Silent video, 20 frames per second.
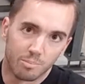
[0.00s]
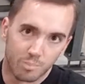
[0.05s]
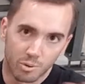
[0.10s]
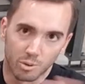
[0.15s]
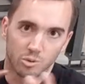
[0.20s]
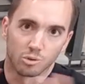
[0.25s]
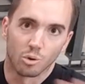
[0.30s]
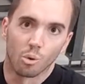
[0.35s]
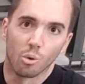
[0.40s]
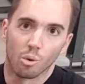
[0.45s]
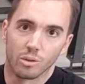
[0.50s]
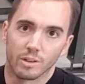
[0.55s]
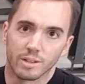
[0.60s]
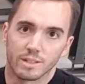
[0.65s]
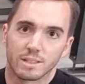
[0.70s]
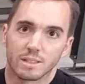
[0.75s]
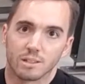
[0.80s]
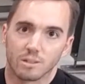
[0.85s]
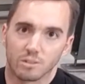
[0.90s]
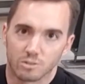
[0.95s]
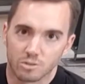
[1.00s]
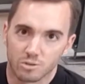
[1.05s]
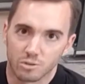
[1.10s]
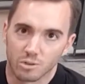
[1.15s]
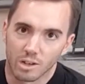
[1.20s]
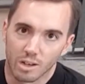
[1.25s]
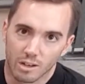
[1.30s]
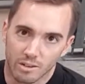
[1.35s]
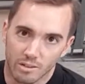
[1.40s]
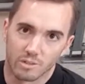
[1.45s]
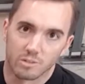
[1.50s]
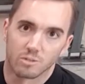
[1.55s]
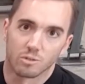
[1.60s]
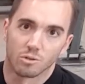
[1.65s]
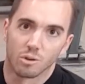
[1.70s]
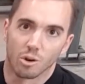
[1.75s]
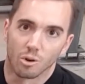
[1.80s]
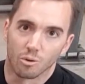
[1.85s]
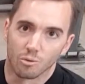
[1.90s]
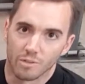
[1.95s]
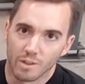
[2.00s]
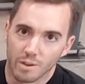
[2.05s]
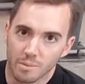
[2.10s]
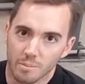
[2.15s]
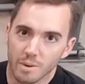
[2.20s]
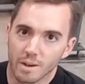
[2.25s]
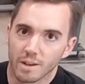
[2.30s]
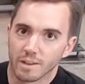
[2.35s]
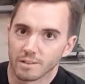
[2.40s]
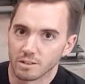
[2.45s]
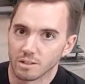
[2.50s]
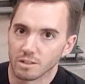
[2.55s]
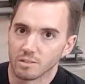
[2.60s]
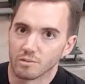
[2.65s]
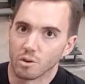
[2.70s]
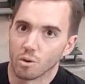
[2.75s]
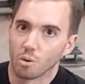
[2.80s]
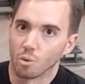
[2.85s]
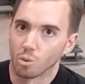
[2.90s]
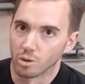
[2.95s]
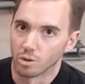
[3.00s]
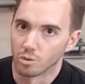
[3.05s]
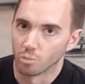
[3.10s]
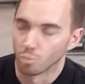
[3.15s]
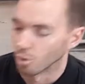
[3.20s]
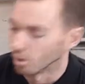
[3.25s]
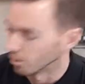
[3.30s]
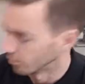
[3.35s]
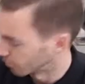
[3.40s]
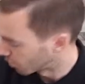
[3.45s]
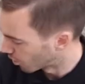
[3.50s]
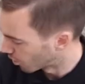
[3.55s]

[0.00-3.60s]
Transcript: put all these steels together to load them and deliver all in one